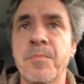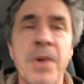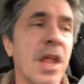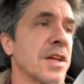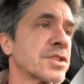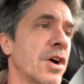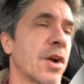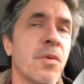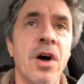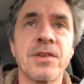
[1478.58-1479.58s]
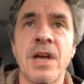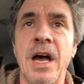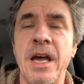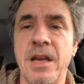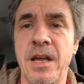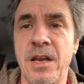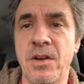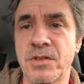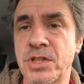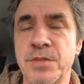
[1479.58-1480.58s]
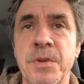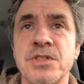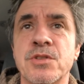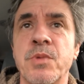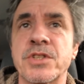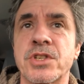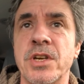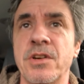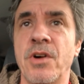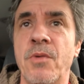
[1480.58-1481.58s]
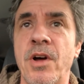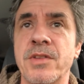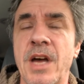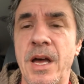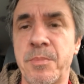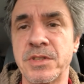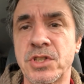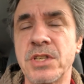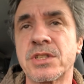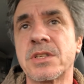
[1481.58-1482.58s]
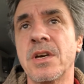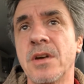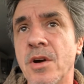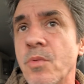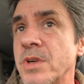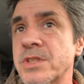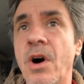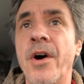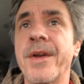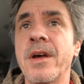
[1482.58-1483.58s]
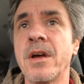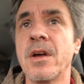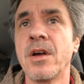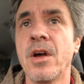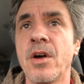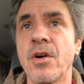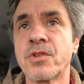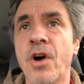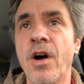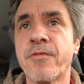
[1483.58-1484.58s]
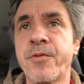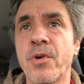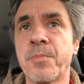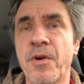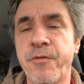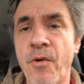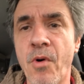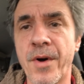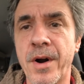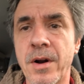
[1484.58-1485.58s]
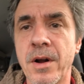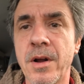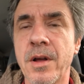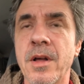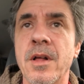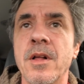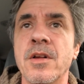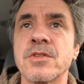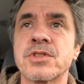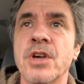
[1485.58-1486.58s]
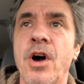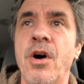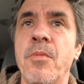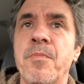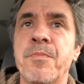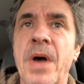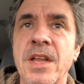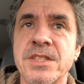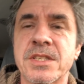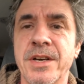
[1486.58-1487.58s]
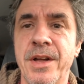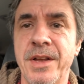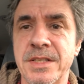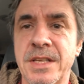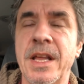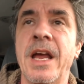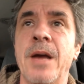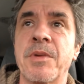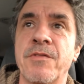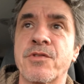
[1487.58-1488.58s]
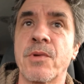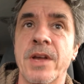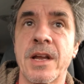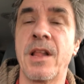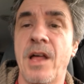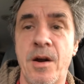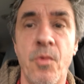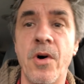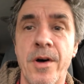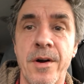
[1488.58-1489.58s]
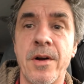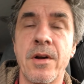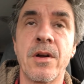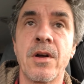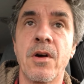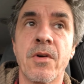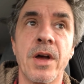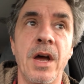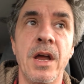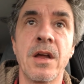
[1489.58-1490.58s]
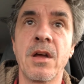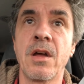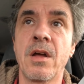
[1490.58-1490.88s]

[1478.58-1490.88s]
Bella's on a raw diet, and she's been switched into a raw diet, but was on dog food before. So Bella still is in the habit of drinking a lot of water, okay?